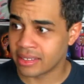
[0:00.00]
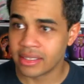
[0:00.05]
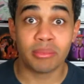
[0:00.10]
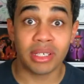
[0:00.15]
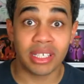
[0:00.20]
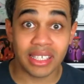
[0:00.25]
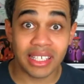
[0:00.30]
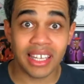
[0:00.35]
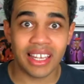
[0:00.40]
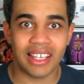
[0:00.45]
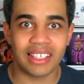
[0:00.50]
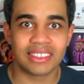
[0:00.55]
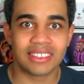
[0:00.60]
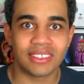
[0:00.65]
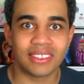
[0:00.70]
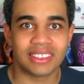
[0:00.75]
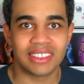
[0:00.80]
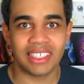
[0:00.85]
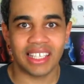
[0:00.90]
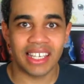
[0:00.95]
But yeah,
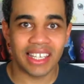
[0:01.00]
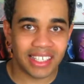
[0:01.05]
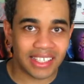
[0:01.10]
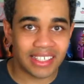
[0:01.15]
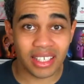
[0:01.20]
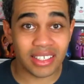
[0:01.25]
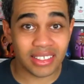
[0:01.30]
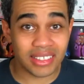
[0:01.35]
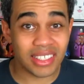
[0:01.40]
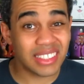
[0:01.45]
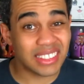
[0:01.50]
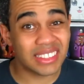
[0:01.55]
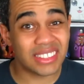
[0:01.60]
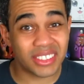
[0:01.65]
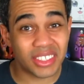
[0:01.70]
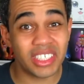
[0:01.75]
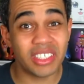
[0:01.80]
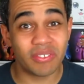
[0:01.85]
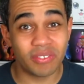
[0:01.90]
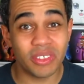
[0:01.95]
so it's like, it doesn't
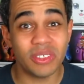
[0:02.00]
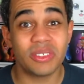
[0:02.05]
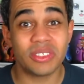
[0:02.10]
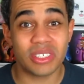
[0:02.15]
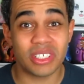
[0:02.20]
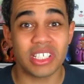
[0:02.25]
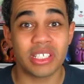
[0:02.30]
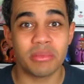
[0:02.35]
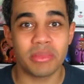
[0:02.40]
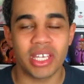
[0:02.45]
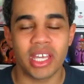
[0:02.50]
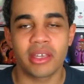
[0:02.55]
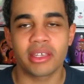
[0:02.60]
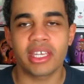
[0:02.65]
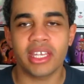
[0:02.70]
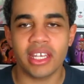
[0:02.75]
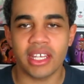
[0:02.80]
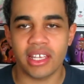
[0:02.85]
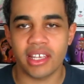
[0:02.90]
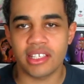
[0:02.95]
scream future to me, I
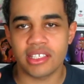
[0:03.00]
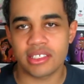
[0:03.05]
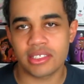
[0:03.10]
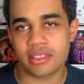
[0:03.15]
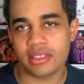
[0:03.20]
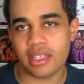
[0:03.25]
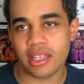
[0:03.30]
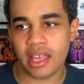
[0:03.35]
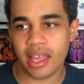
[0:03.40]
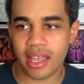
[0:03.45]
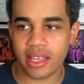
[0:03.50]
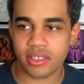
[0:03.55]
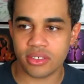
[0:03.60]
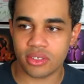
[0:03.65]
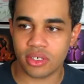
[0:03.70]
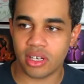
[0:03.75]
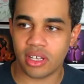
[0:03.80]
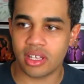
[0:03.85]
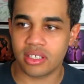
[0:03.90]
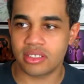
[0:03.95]
get it, it's
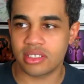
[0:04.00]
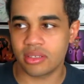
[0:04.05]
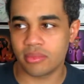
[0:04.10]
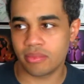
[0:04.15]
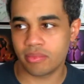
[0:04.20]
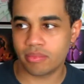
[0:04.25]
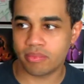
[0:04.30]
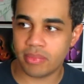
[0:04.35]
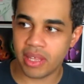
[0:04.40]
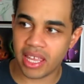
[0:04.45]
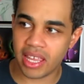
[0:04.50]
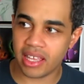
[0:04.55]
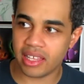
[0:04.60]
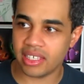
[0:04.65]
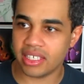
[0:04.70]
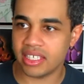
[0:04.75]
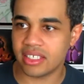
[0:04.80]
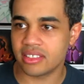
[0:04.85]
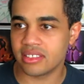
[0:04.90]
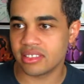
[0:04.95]
astronauts and
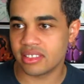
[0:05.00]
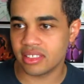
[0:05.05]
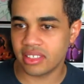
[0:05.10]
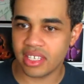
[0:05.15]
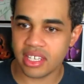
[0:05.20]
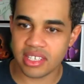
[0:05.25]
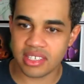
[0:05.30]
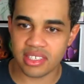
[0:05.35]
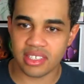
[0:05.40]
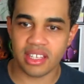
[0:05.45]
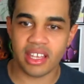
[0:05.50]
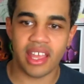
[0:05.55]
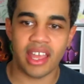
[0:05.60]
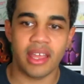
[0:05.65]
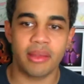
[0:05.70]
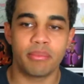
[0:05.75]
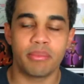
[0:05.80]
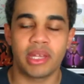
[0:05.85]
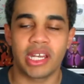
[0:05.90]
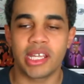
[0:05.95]
aliens and this and
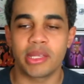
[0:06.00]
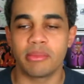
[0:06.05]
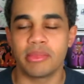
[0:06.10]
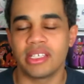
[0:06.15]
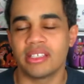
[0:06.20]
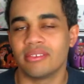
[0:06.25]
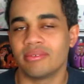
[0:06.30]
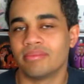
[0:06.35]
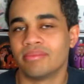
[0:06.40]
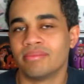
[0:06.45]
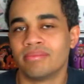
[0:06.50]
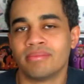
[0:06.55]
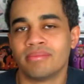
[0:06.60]
that, but I mean,